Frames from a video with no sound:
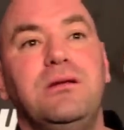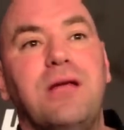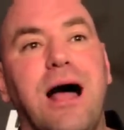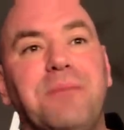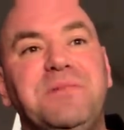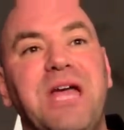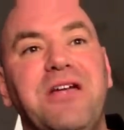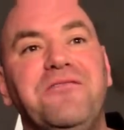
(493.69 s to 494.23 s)

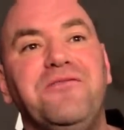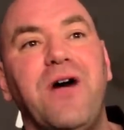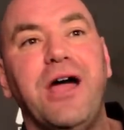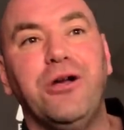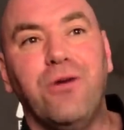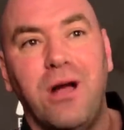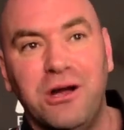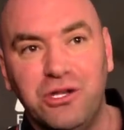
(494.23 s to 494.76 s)
Top 10
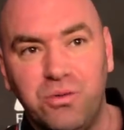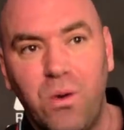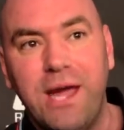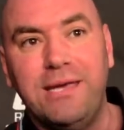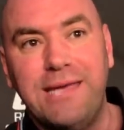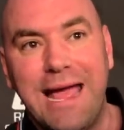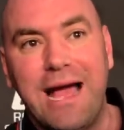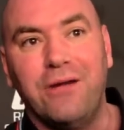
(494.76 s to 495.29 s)
fighter on his
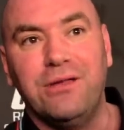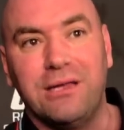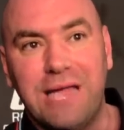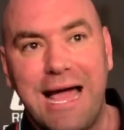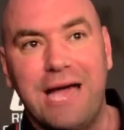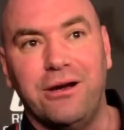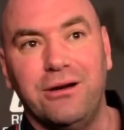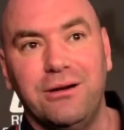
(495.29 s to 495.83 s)
way down the
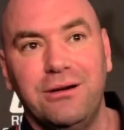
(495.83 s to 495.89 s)
ladder.